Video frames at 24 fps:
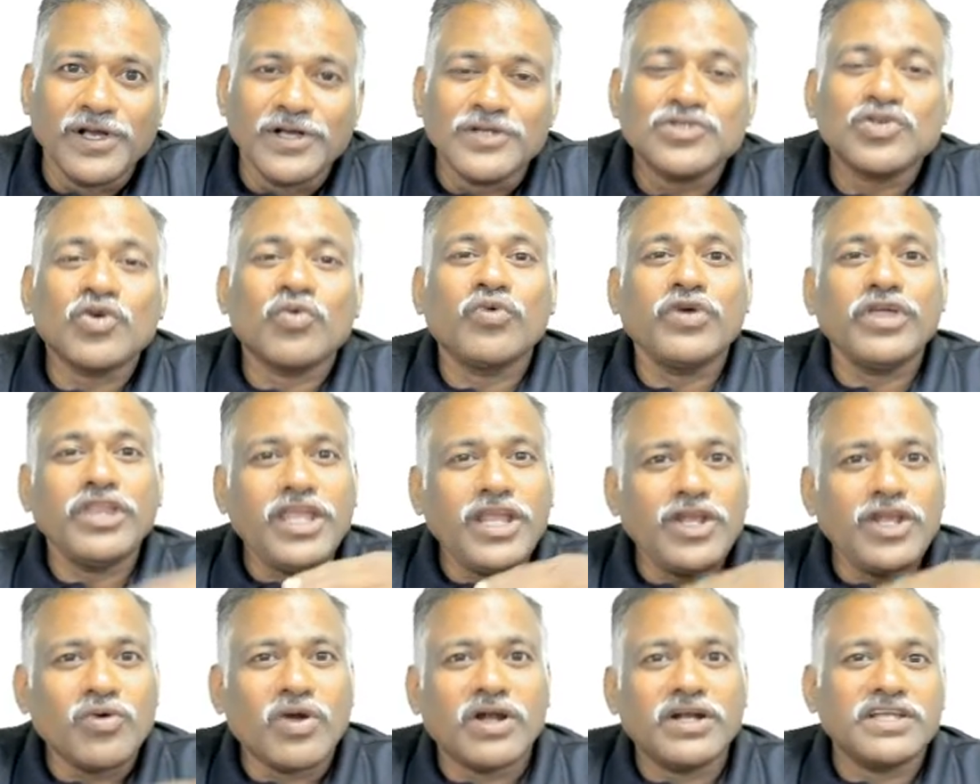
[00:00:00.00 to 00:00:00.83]
So we
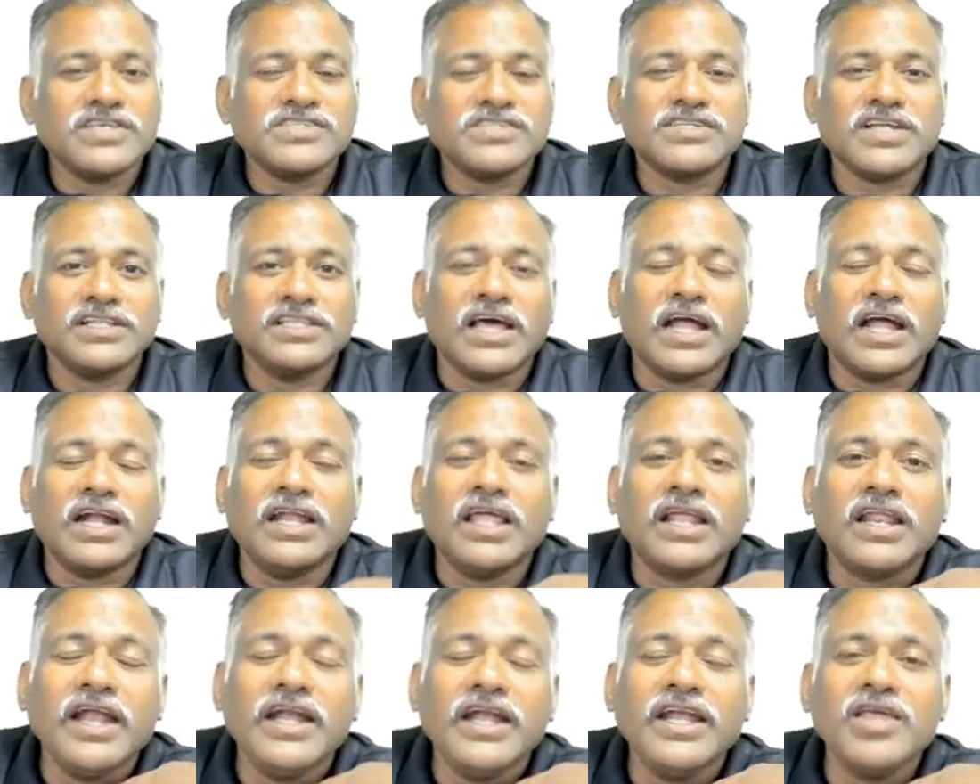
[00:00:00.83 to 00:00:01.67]
need to understand the
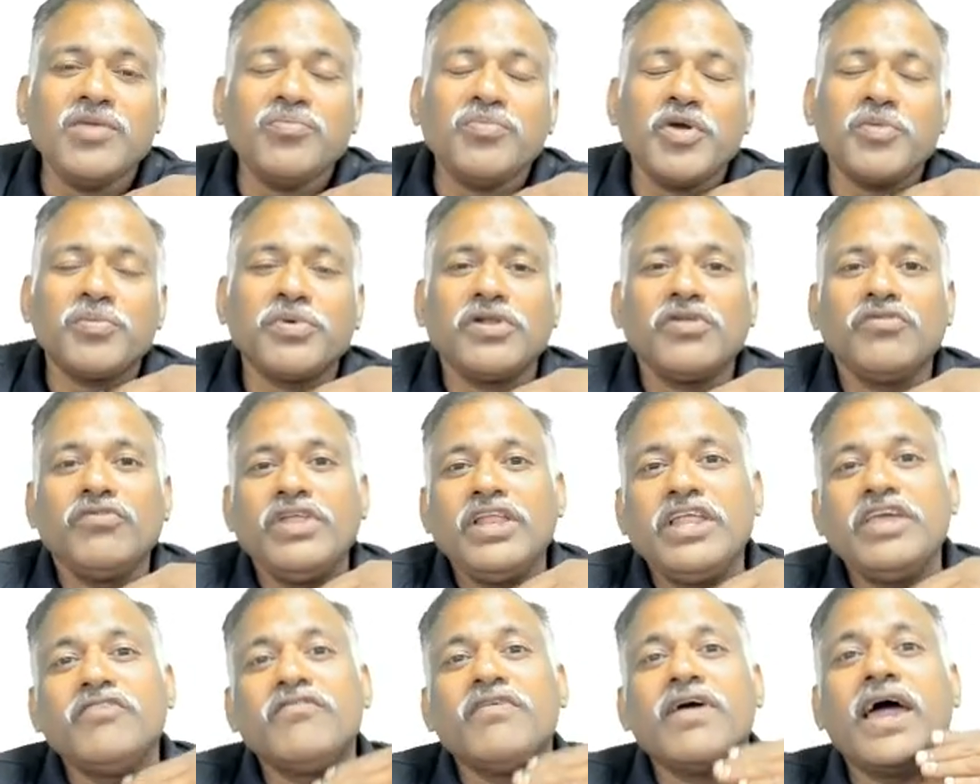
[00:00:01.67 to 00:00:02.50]
underwriting people
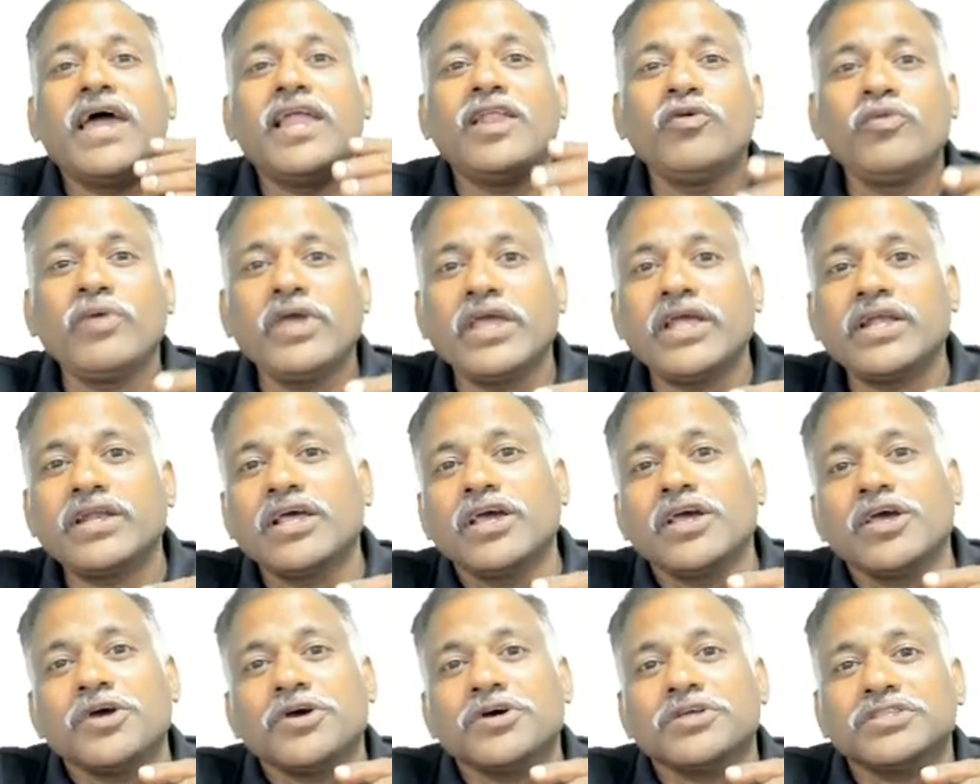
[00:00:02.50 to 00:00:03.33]
will evaluate
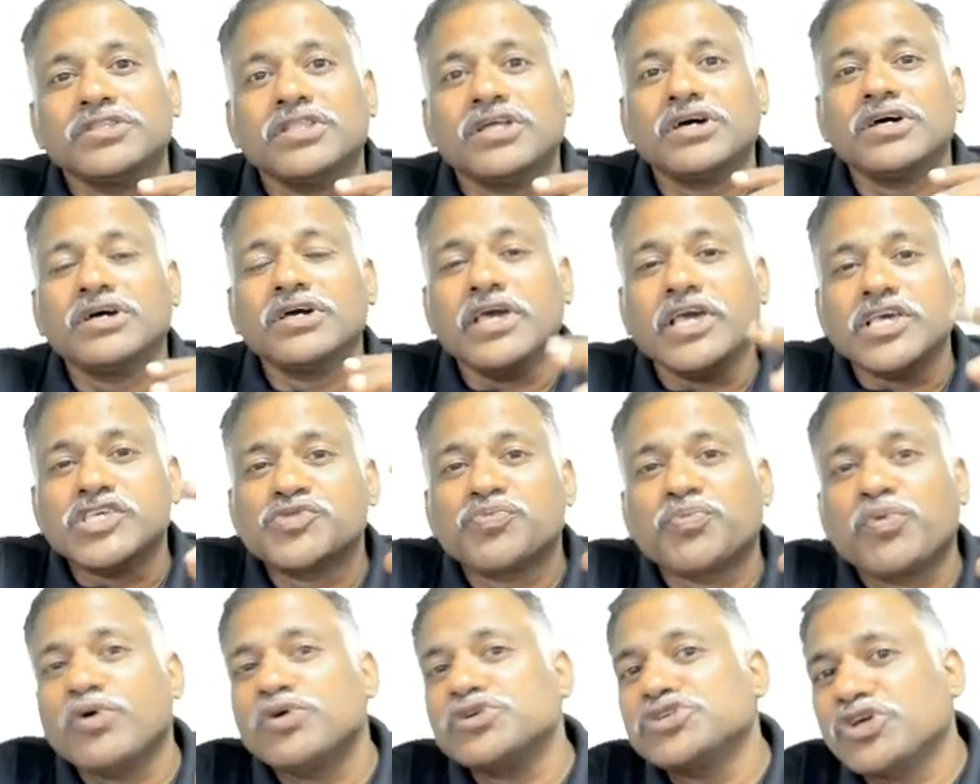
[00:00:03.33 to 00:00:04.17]
the
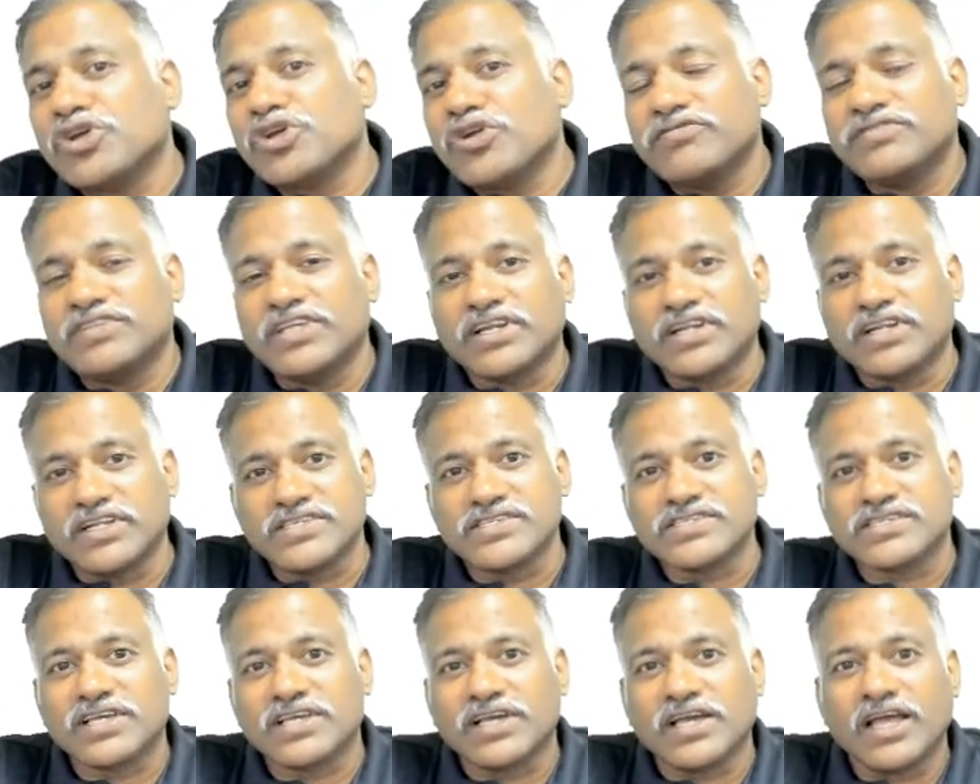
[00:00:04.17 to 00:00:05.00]
exposure of the
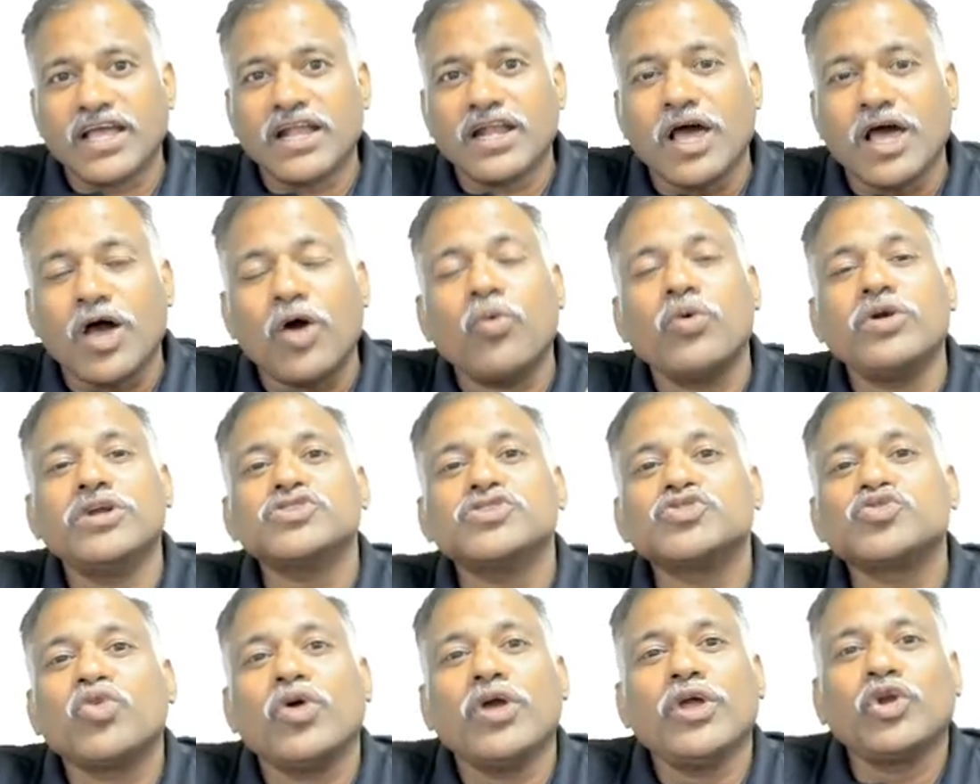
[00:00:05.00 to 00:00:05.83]
risk and how it
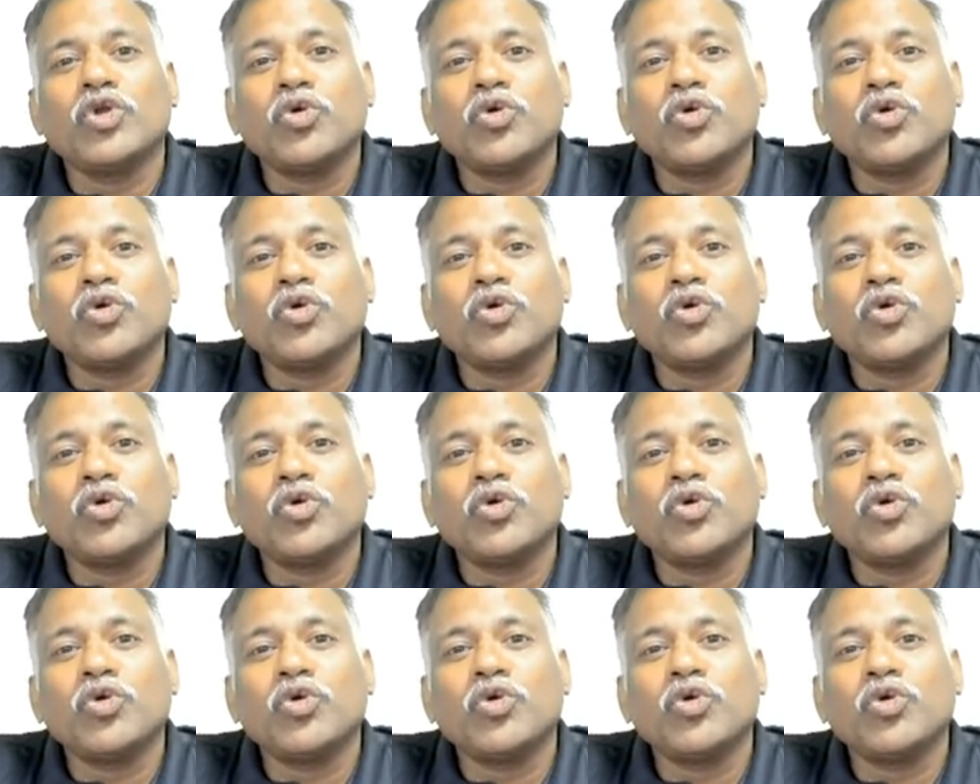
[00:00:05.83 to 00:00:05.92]
is going